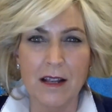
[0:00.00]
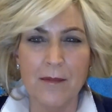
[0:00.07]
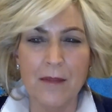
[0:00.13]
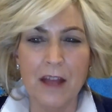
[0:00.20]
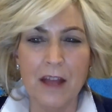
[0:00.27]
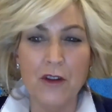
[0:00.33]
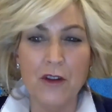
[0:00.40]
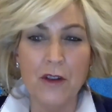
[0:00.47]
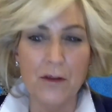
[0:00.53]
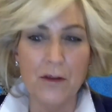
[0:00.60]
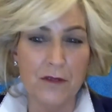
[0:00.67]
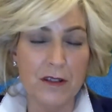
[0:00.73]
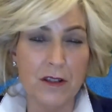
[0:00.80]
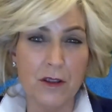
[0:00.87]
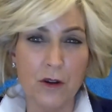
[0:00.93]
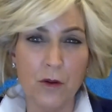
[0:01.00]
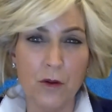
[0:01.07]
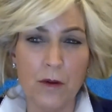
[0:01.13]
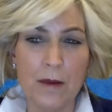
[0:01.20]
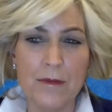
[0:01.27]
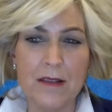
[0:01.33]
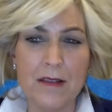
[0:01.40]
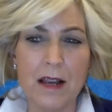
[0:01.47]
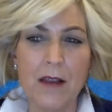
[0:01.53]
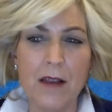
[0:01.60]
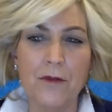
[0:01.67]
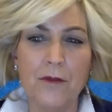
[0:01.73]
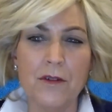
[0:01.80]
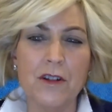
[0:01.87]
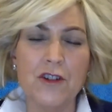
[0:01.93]
And you can visit their website
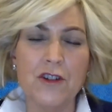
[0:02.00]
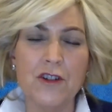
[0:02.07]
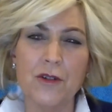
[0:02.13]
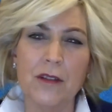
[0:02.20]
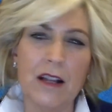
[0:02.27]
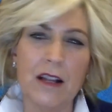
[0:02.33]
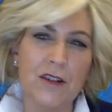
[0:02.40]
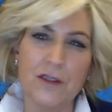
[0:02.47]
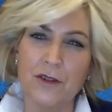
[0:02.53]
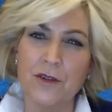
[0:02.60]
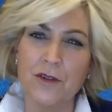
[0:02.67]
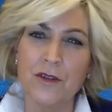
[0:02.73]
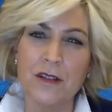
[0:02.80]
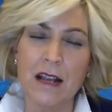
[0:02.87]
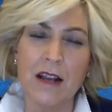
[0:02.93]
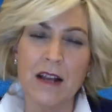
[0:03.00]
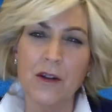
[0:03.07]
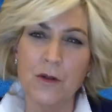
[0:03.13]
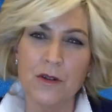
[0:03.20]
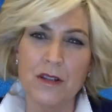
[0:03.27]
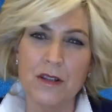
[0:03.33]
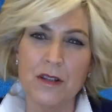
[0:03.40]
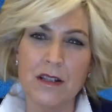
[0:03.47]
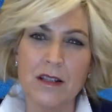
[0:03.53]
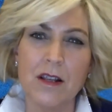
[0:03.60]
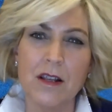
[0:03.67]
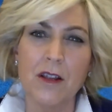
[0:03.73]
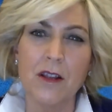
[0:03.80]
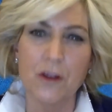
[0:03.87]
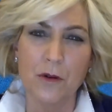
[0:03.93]
for additional lectures and courses
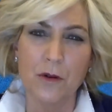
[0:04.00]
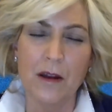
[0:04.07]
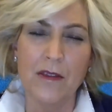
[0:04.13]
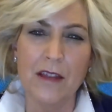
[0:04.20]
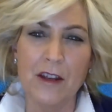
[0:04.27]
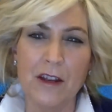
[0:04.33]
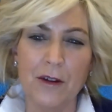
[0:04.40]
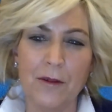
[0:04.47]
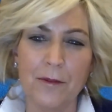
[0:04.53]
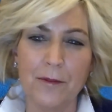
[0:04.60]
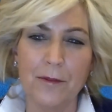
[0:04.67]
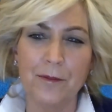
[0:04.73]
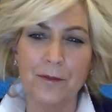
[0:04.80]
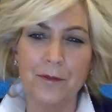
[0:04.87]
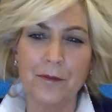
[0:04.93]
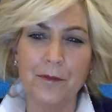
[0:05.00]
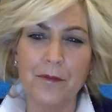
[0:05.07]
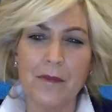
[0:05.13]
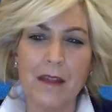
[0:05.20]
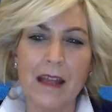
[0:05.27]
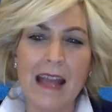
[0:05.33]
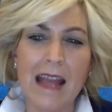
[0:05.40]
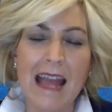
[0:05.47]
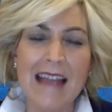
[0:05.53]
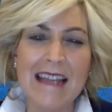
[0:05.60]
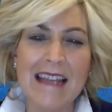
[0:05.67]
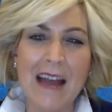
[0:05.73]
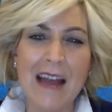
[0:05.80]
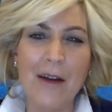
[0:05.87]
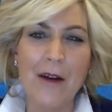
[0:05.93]
throughout the year. And
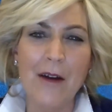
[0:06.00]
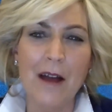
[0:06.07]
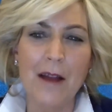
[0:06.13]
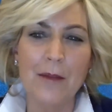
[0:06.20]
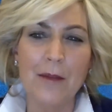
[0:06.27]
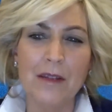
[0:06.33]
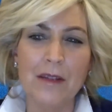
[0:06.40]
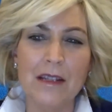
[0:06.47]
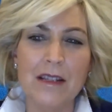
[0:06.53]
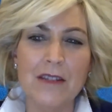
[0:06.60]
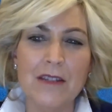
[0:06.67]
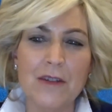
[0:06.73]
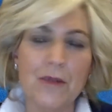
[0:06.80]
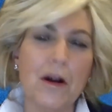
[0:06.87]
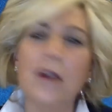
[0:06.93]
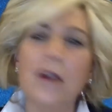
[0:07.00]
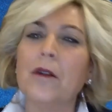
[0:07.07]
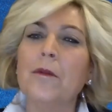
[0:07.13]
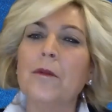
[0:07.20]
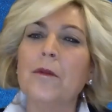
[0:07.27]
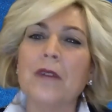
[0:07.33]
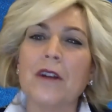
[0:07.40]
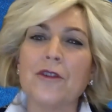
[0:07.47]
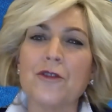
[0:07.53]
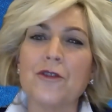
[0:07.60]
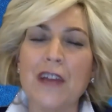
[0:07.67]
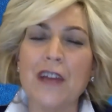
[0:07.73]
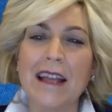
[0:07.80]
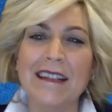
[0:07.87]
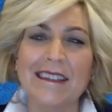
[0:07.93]
now I am pleased to welcome Dr.
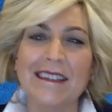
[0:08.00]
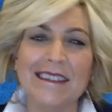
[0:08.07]
Chen.